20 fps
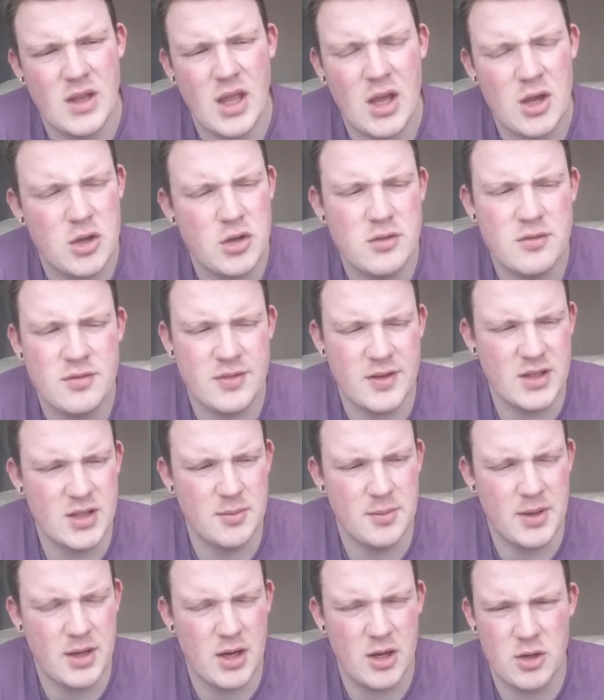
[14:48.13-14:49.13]
I couldn't find
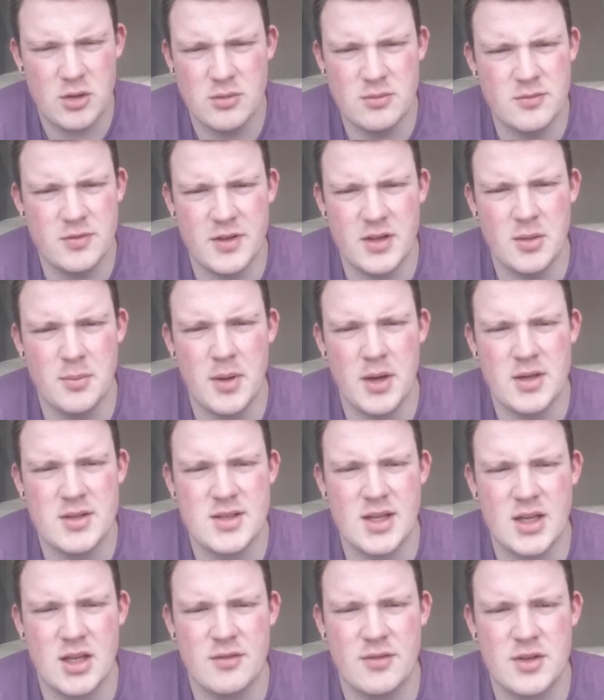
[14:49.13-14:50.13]
a better
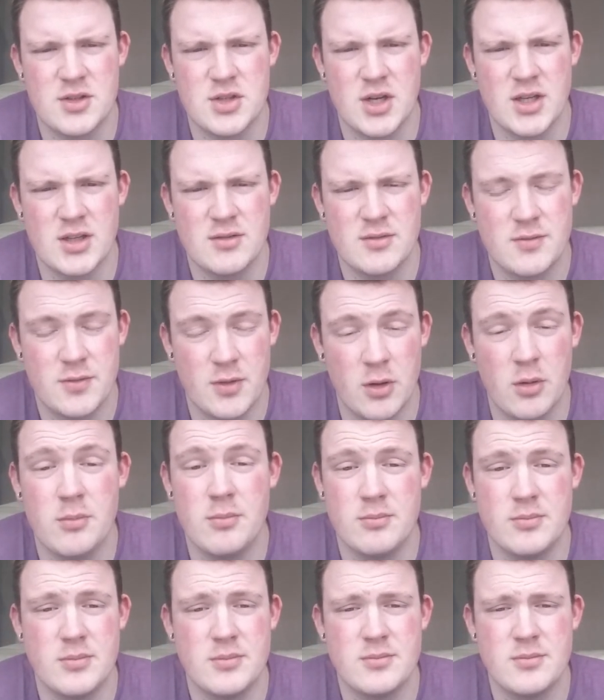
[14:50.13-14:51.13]
tank if I tried for
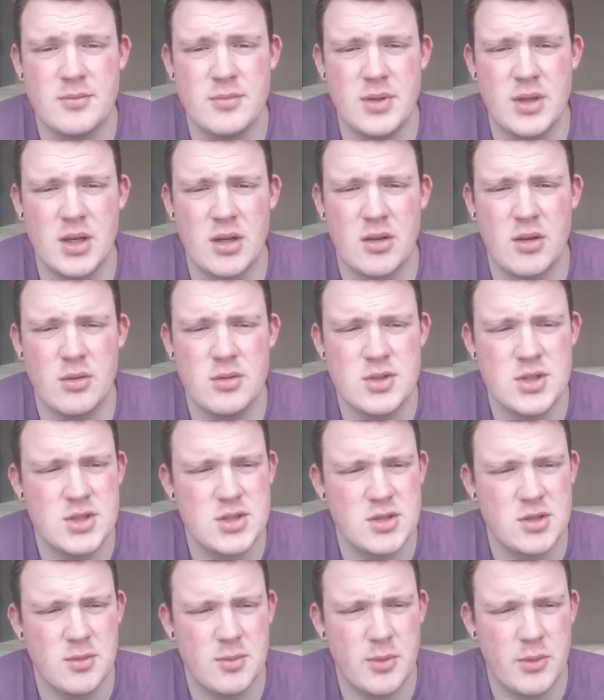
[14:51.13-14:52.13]
being a cloud
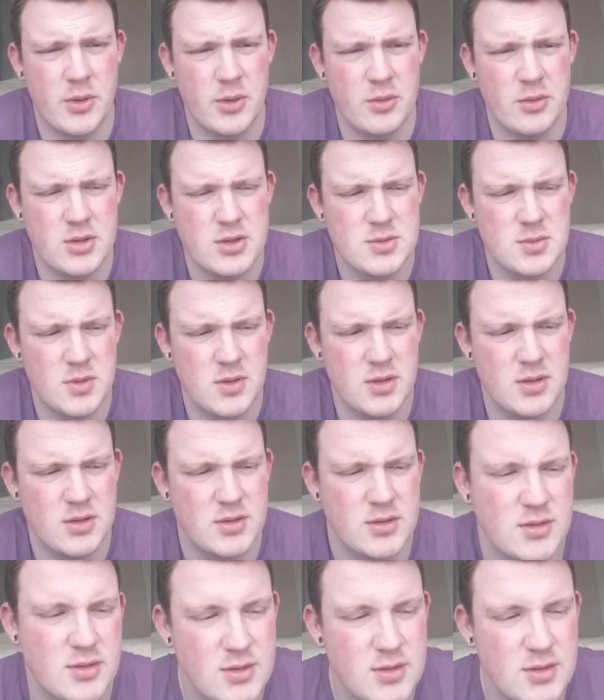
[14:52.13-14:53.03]
chaser, to be very honest with you.